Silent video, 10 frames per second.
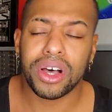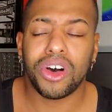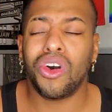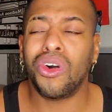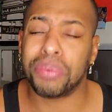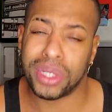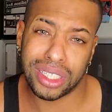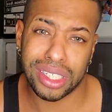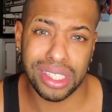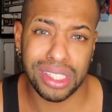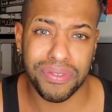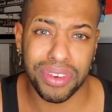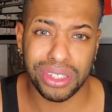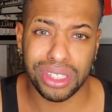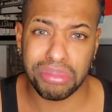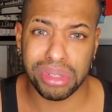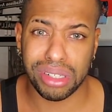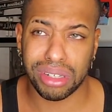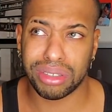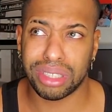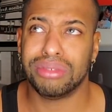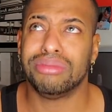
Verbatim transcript: Hopefully, this is the first episode.